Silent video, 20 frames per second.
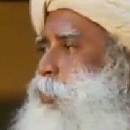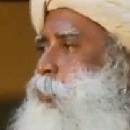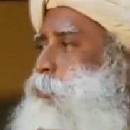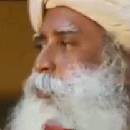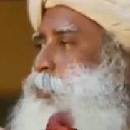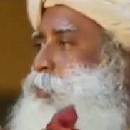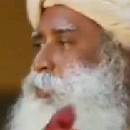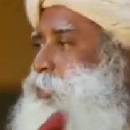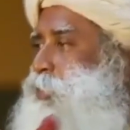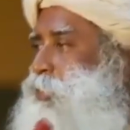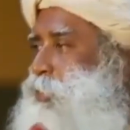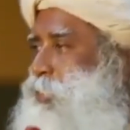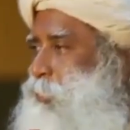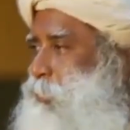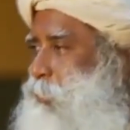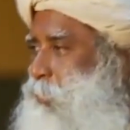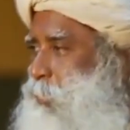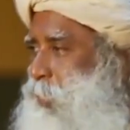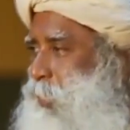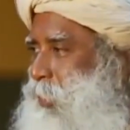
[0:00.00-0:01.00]
you must
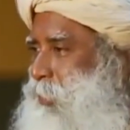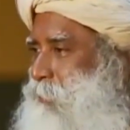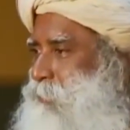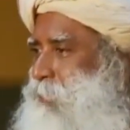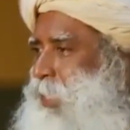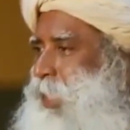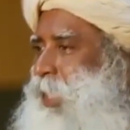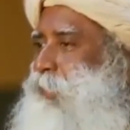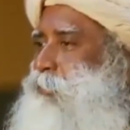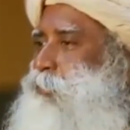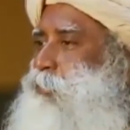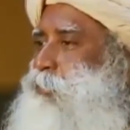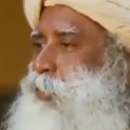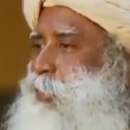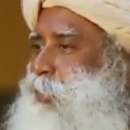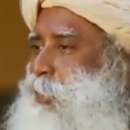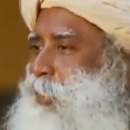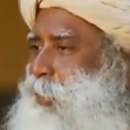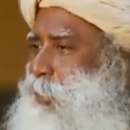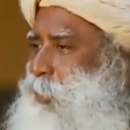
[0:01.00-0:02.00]
receive only if they have good
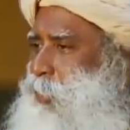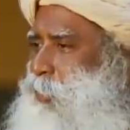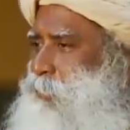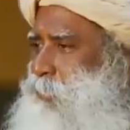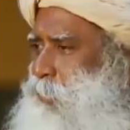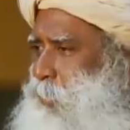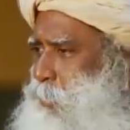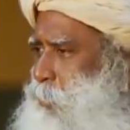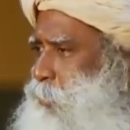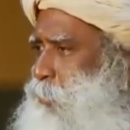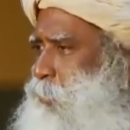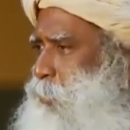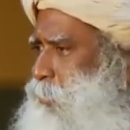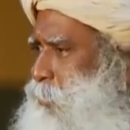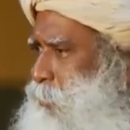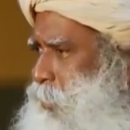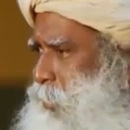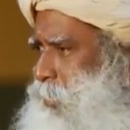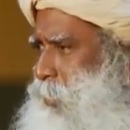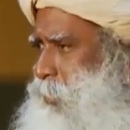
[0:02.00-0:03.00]
intentions for you?
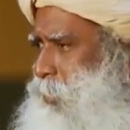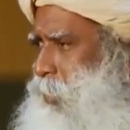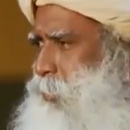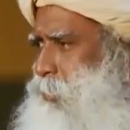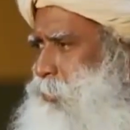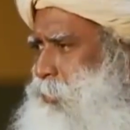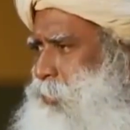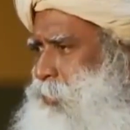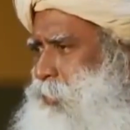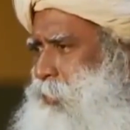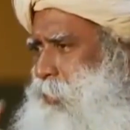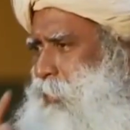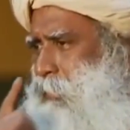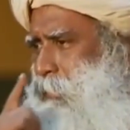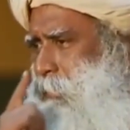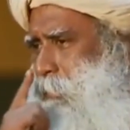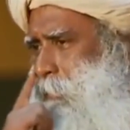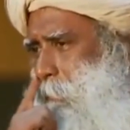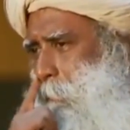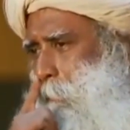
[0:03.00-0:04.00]
Did they tell you these
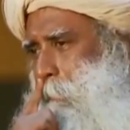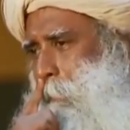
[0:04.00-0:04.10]
things?